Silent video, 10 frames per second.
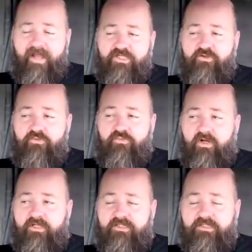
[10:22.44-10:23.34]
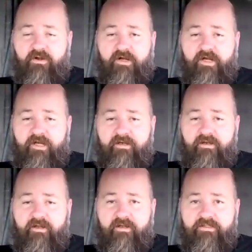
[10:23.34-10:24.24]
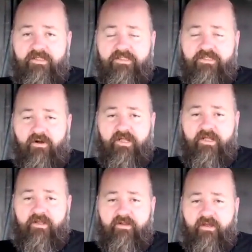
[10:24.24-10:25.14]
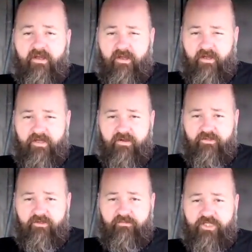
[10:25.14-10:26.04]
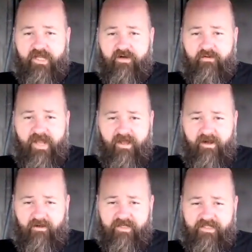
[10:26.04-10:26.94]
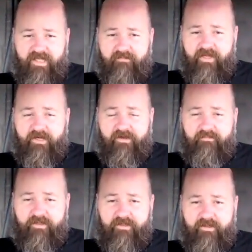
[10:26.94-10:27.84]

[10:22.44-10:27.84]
made you want to start a YouTube channel, and how long has that been up?